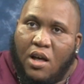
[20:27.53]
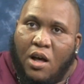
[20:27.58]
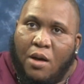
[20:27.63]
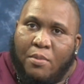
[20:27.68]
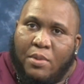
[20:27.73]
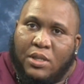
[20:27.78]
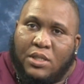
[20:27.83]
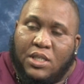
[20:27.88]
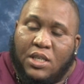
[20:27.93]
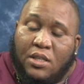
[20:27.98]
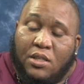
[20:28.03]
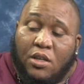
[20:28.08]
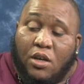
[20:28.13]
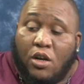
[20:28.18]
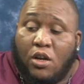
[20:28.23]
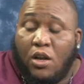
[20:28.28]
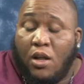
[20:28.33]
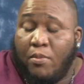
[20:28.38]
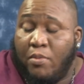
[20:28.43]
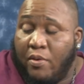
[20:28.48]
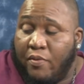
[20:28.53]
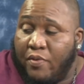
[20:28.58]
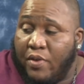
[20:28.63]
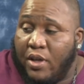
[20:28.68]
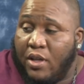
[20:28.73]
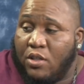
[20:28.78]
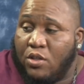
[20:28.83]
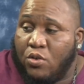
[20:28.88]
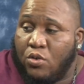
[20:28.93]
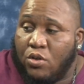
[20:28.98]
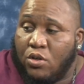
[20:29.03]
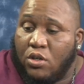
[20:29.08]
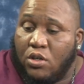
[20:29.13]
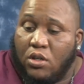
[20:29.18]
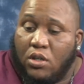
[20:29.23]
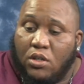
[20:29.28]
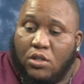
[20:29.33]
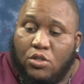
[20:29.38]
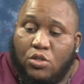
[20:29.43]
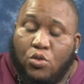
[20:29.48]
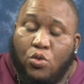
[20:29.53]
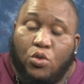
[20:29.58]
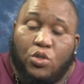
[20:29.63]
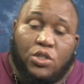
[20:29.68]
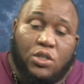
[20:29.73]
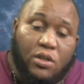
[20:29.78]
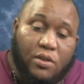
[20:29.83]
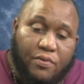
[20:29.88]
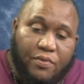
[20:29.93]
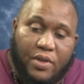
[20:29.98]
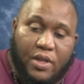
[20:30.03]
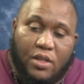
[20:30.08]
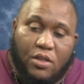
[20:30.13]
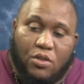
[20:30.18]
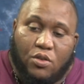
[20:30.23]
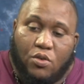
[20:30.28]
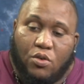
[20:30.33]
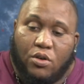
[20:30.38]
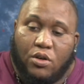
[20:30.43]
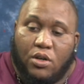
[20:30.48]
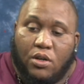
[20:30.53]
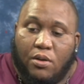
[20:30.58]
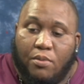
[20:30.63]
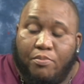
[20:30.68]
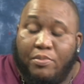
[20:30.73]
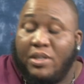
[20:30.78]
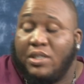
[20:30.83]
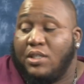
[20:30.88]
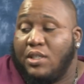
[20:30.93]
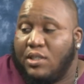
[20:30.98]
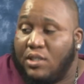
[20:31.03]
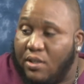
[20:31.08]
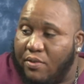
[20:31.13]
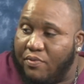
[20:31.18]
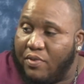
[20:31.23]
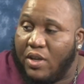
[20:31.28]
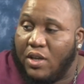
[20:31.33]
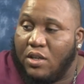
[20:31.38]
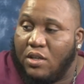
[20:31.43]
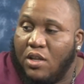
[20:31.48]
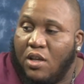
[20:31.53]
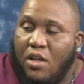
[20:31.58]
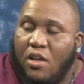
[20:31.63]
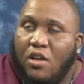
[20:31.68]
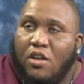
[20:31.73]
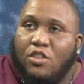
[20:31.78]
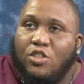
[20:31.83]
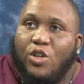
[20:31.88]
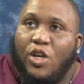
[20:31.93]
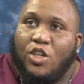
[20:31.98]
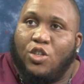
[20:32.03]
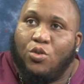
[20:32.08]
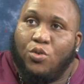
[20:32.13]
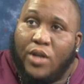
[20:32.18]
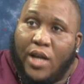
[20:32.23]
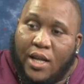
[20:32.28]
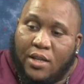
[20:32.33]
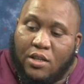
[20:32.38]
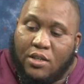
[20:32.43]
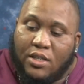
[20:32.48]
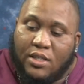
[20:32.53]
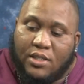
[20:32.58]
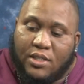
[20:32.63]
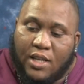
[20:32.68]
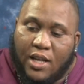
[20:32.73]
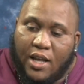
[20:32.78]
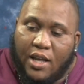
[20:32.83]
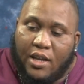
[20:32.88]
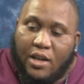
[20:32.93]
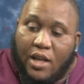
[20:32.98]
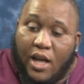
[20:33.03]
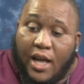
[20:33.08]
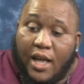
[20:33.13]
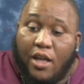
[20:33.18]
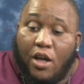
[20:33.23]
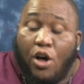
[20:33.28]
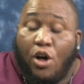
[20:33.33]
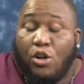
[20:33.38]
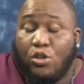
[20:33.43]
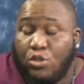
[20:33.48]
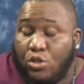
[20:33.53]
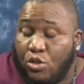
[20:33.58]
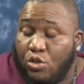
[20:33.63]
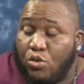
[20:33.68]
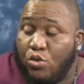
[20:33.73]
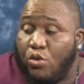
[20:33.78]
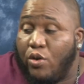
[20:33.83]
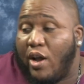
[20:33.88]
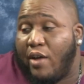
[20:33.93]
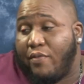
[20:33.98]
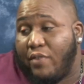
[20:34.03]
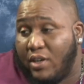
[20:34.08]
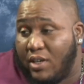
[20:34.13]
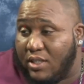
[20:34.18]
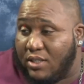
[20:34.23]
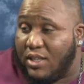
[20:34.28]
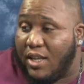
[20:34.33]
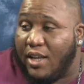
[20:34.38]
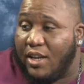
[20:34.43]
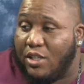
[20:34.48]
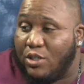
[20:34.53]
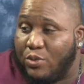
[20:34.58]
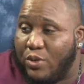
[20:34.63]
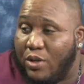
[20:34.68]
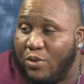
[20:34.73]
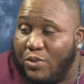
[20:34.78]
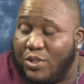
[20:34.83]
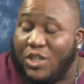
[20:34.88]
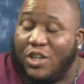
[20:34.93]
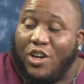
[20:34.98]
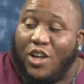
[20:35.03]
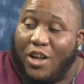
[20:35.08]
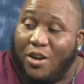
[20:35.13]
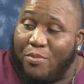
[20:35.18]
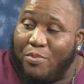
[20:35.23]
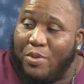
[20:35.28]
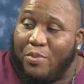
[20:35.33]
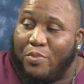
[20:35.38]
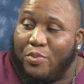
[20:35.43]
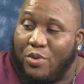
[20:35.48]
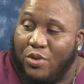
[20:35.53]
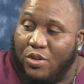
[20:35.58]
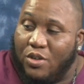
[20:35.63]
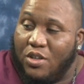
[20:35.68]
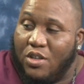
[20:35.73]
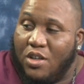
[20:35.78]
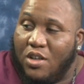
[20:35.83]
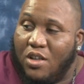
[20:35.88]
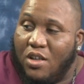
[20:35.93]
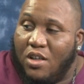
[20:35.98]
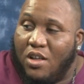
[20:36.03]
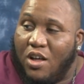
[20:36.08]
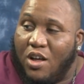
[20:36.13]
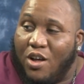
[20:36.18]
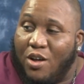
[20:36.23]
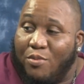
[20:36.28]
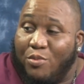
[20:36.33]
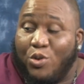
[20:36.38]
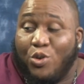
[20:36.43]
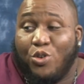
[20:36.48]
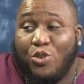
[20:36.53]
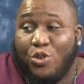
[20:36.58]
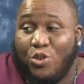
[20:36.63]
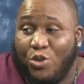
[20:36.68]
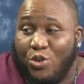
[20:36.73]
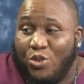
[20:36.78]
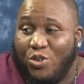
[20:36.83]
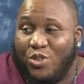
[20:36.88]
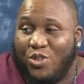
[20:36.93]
It's either a club event or a social event or a business event. So I do that on the side. I also do graphic design as well, which a lot of people don't know.